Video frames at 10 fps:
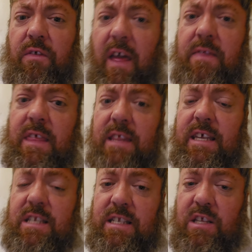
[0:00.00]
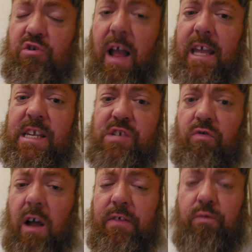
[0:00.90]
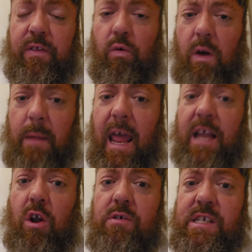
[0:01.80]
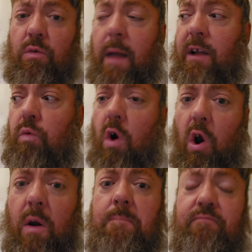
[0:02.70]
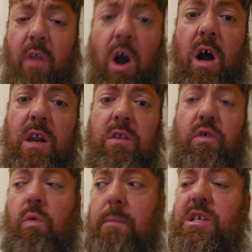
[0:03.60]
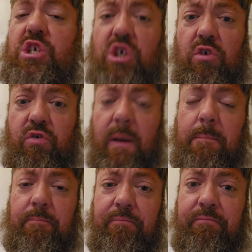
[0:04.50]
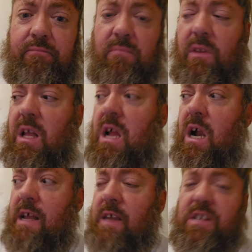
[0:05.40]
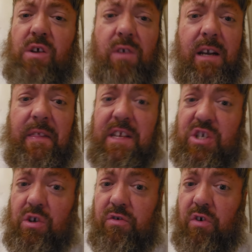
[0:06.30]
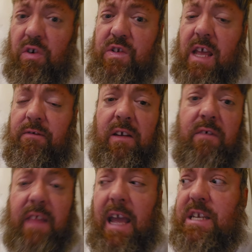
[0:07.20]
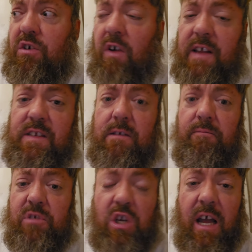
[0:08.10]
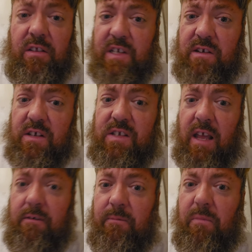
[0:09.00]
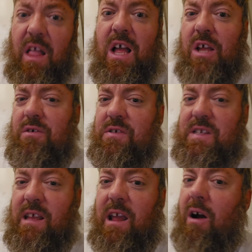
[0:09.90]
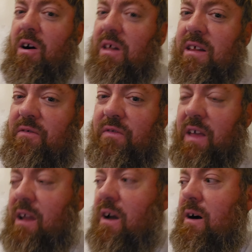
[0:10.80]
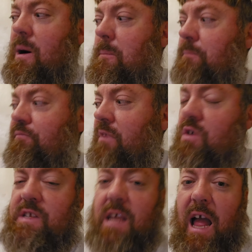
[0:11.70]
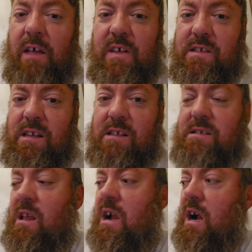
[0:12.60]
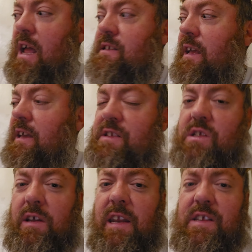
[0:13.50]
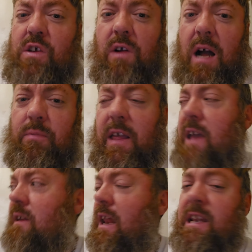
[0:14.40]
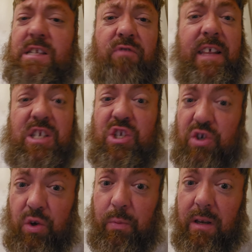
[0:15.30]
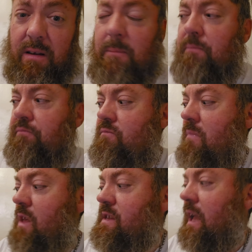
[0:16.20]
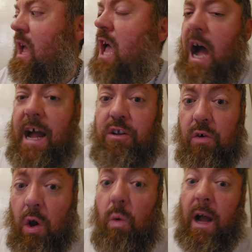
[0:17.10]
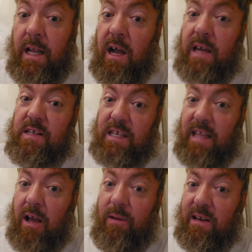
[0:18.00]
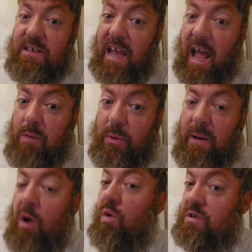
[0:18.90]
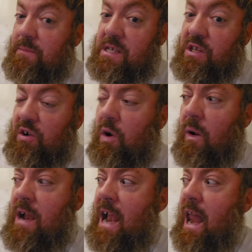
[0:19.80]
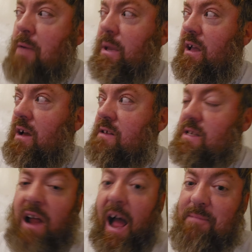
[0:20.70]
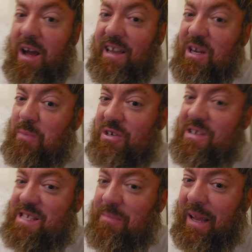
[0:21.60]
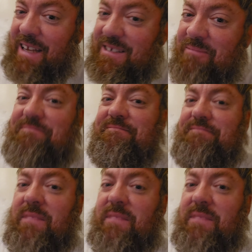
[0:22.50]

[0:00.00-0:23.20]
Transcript: so then the, the, the dragon is wroth with the women and goes to make war on the women's children. It's like, so none of these children are safe. Even the Antichrist child is not safe. You see all of the, um, you see how this is. It's like it's getting so complicated and it's really stupid. It's like, I don't know why God is allowing it to happen or to misoccur because I'm not going to participate.